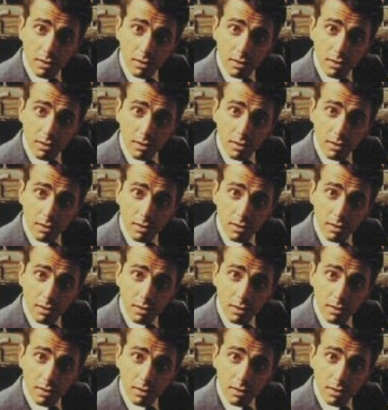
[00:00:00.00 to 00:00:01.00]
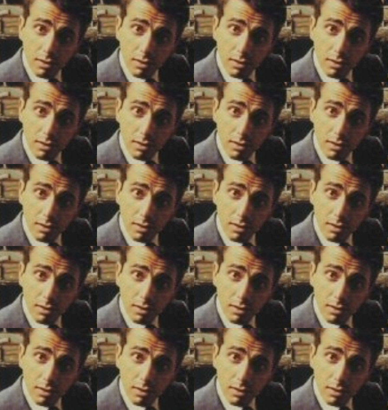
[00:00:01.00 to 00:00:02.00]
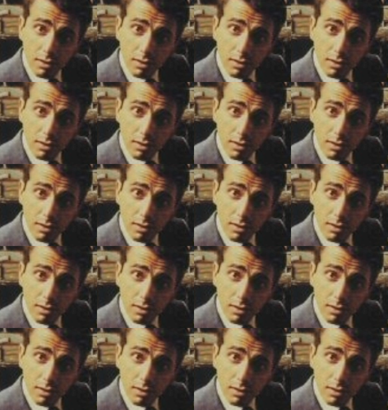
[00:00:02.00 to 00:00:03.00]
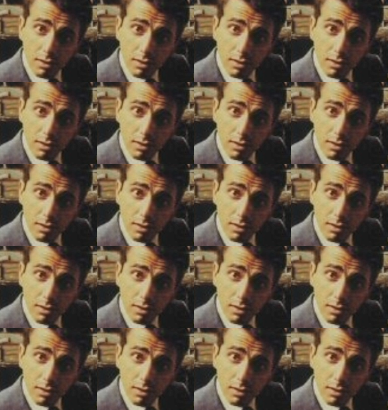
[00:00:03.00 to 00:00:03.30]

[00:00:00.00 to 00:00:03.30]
The face doesn't move, so there is nothing to read.